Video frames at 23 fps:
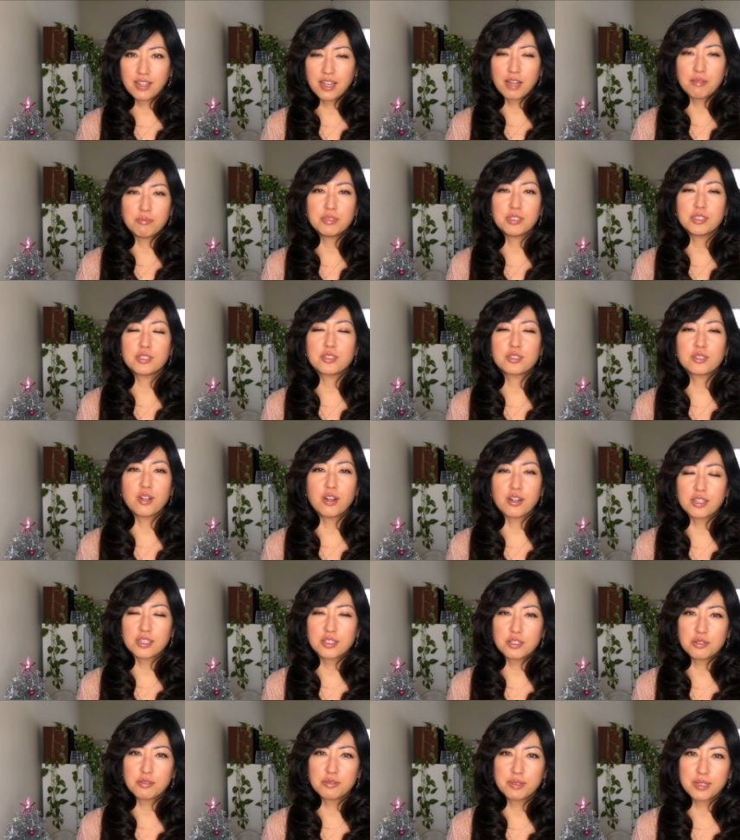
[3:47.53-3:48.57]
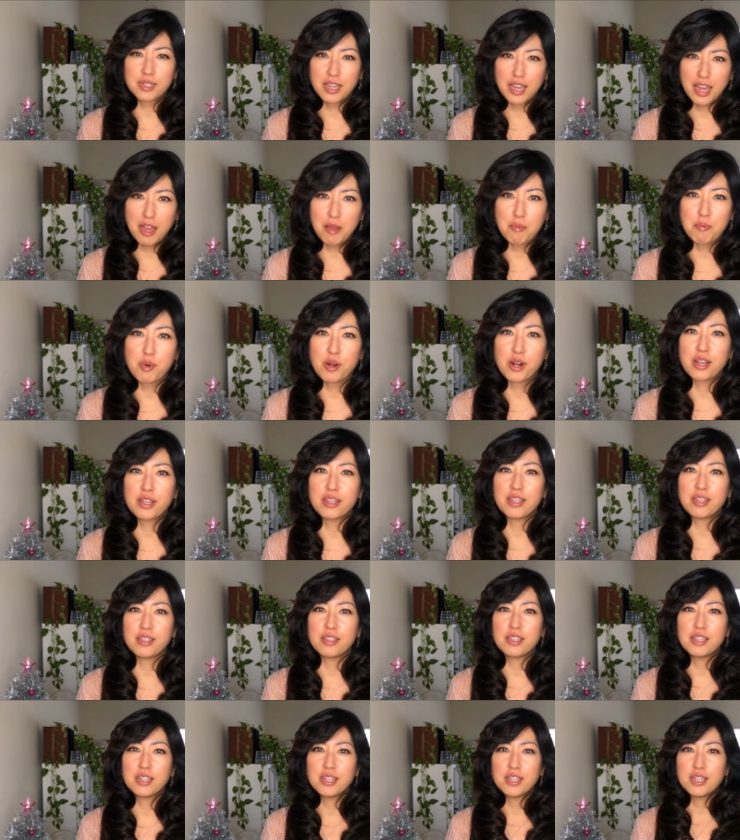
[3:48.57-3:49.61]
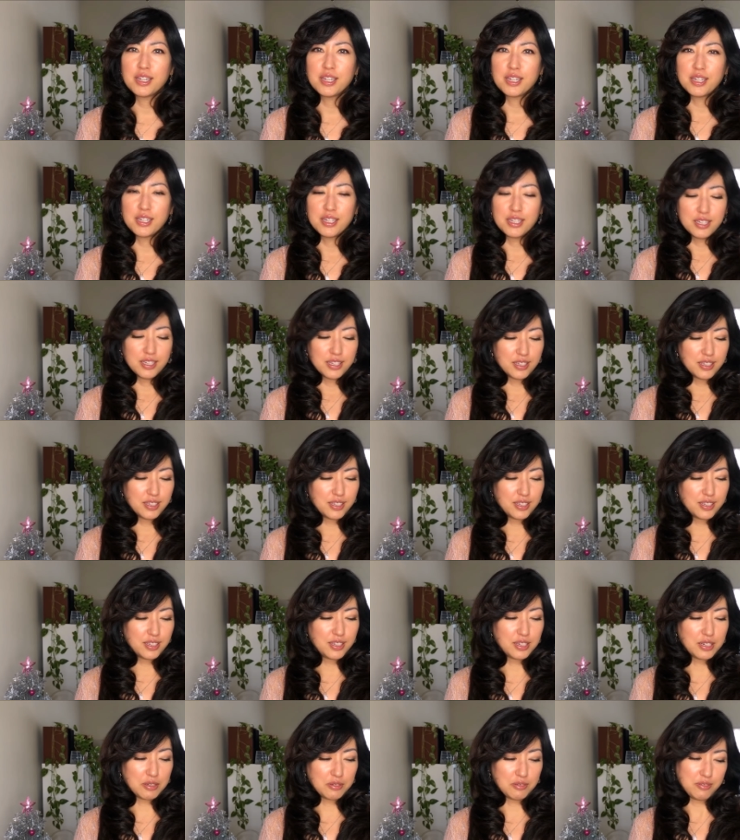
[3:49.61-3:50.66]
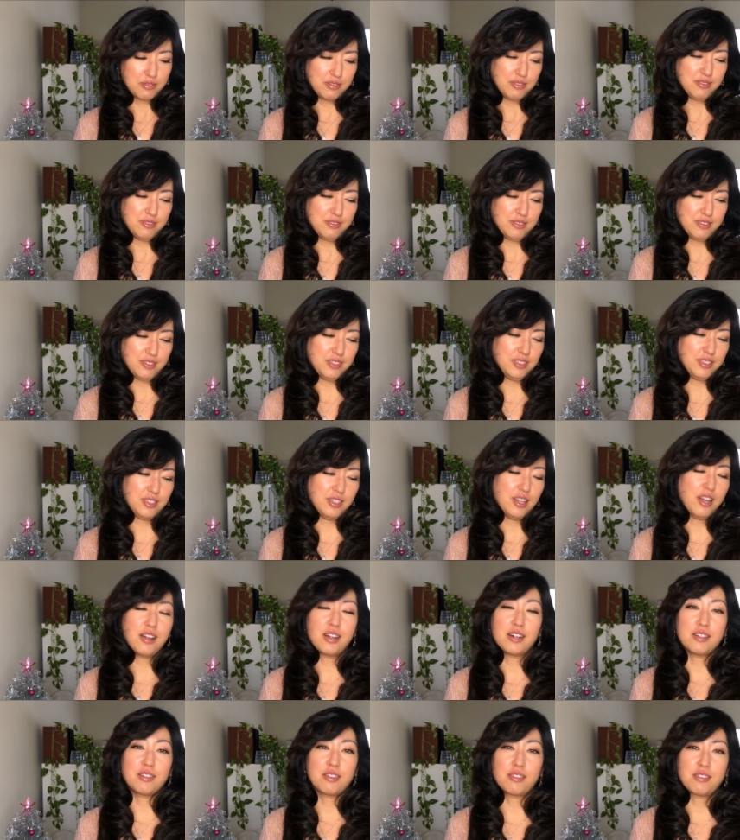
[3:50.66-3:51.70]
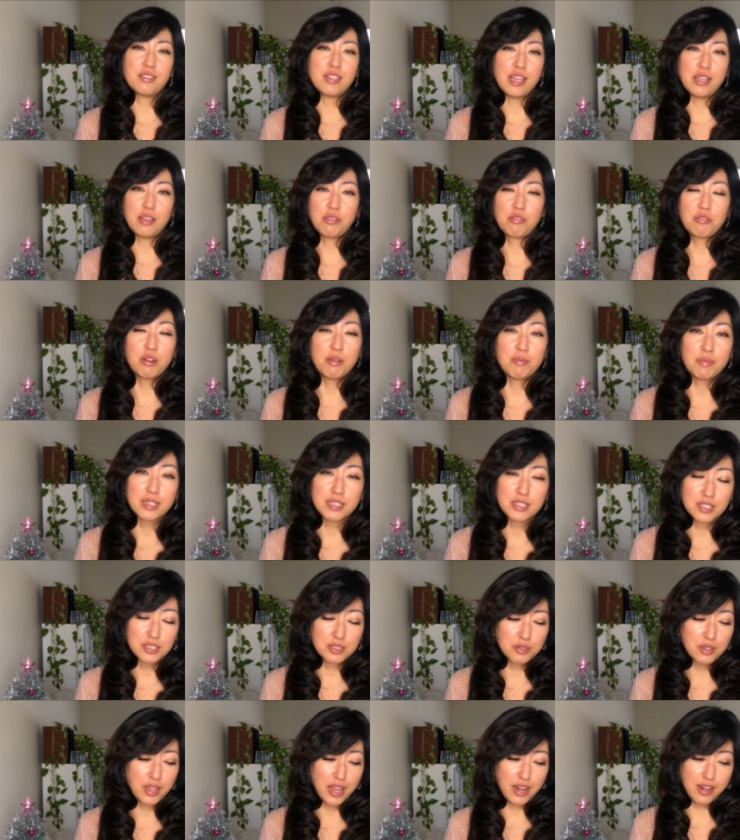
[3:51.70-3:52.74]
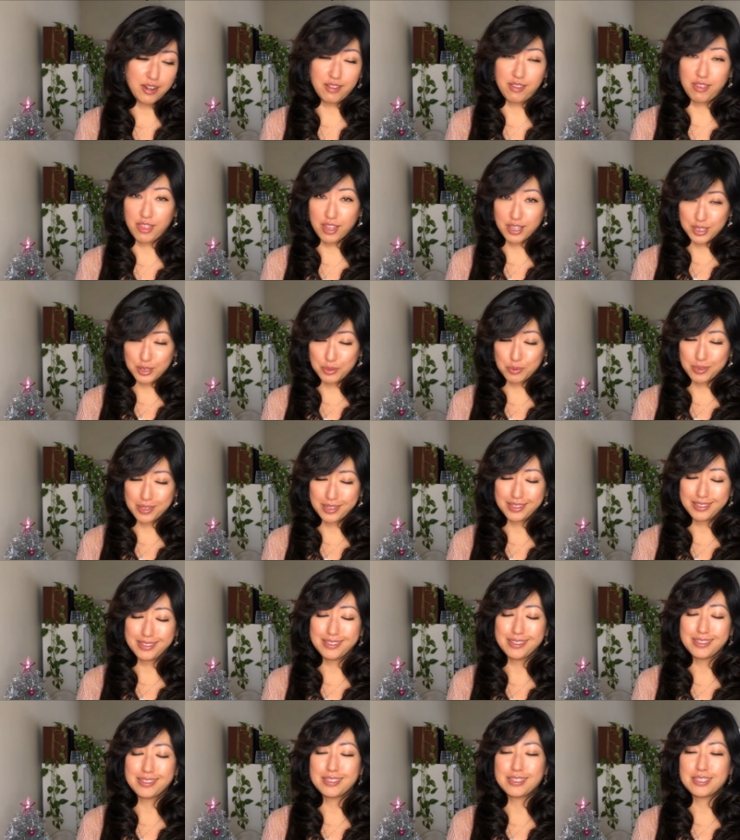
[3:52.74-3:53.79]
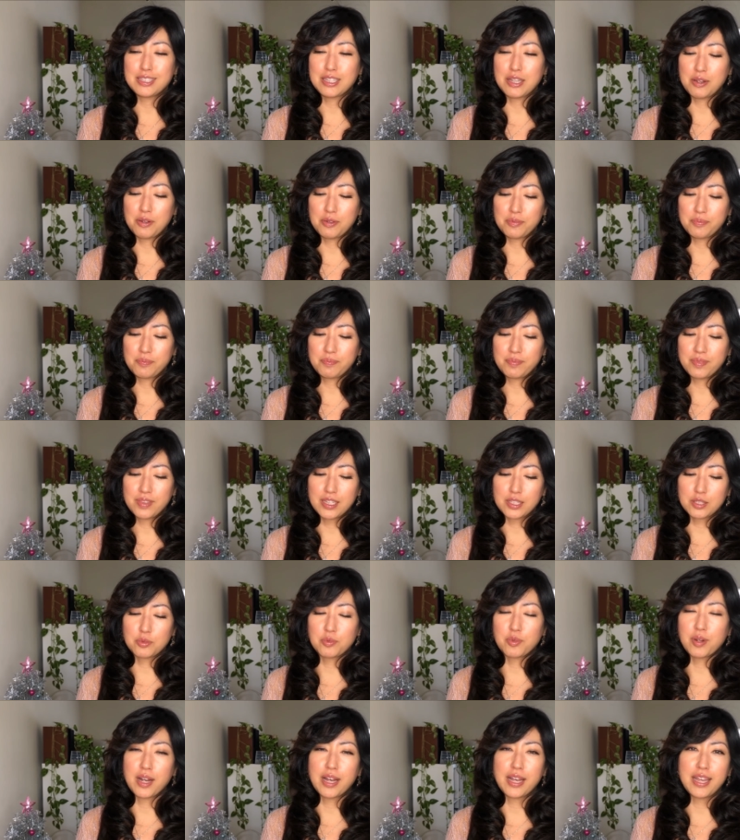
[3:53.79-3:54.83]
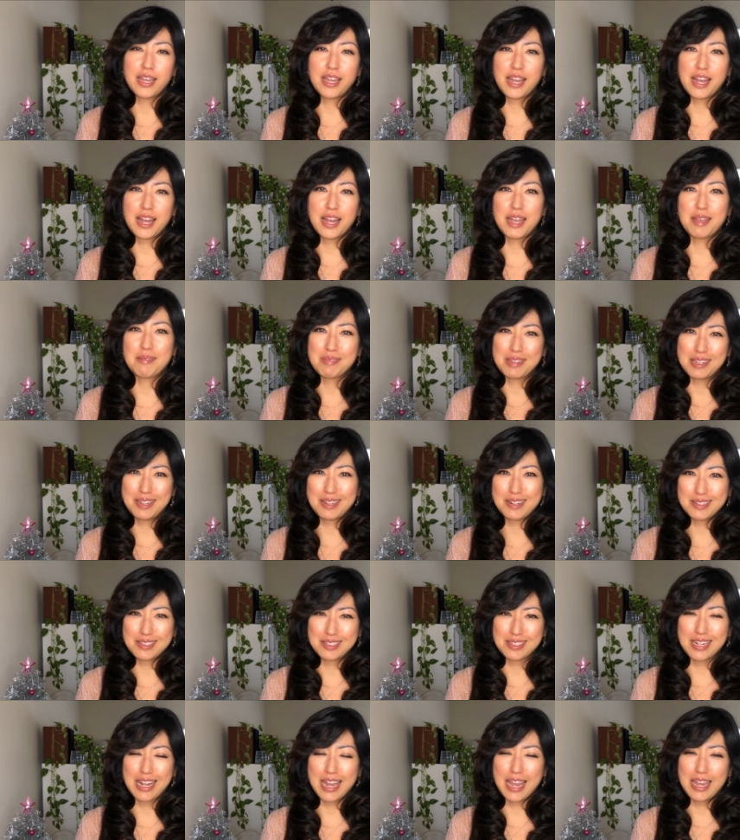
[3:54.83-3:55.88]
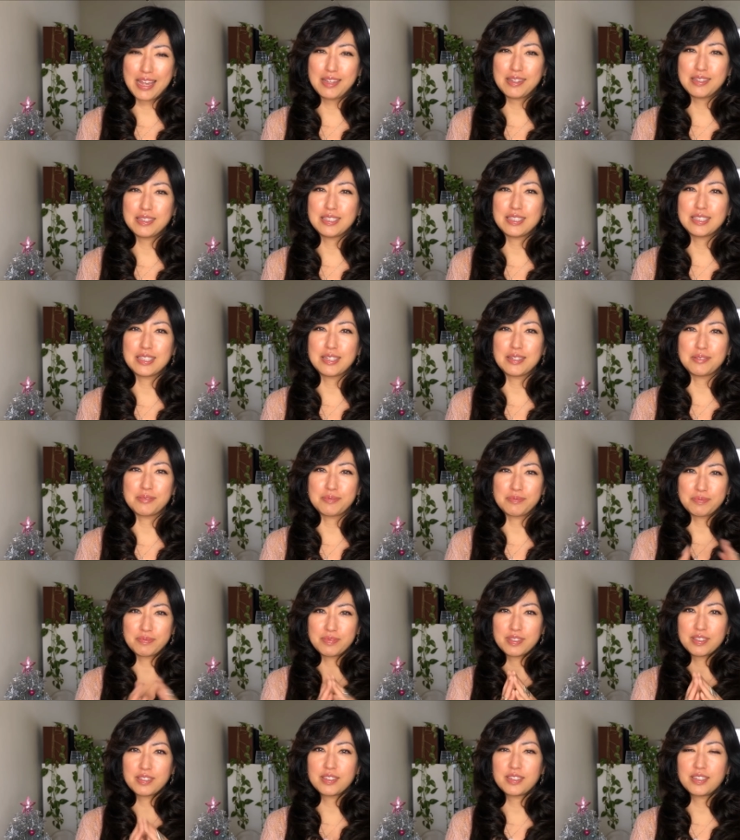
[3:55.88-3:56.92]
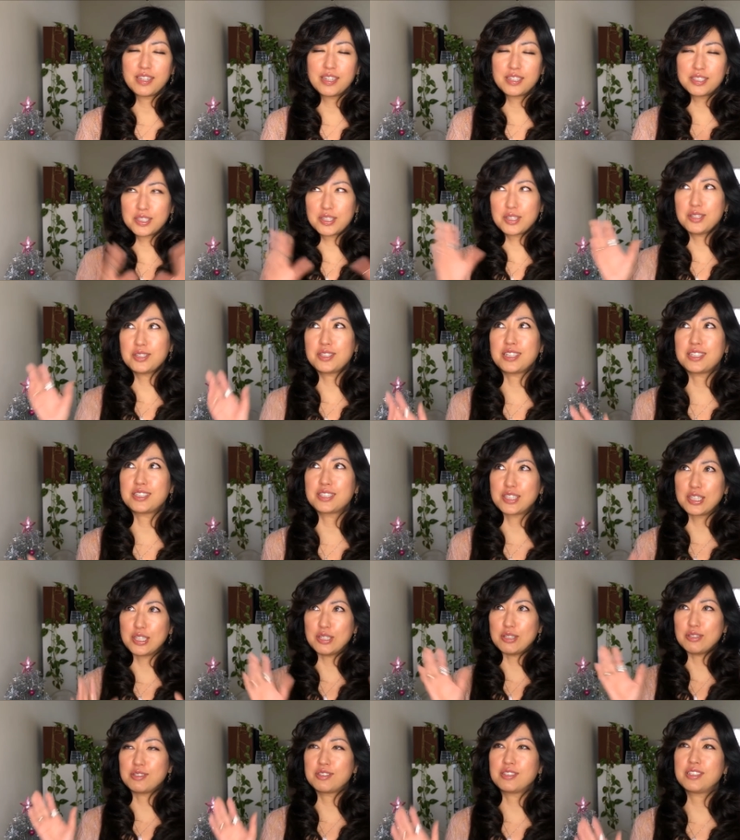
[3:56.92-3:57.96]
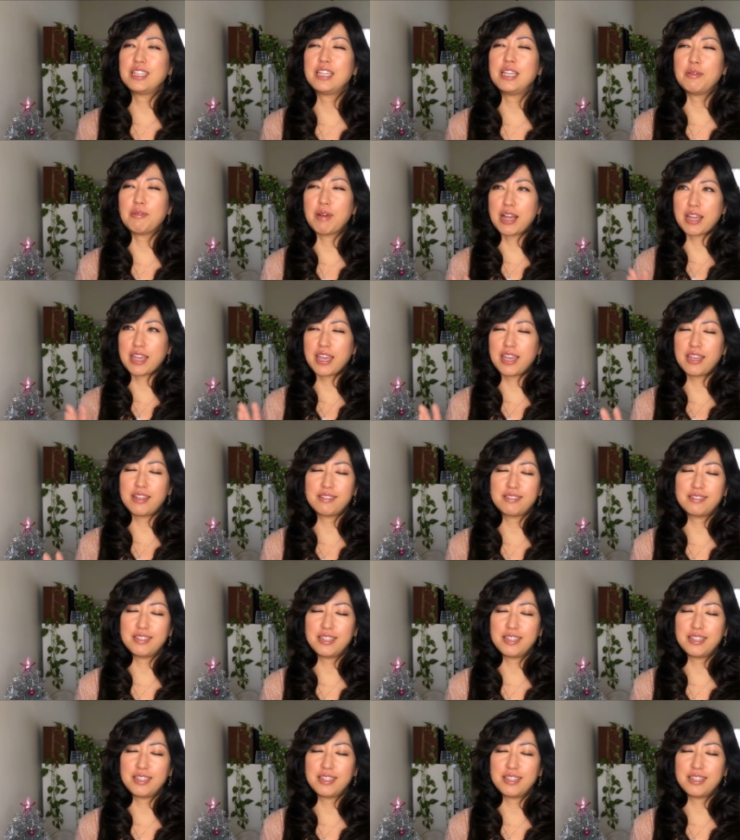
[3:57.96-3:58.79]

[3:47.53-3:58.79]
I'm just talking to my camera, then, you know, it's not gonna take 3 months to edit this one. So that's why I'm here today. So excuse, iwake.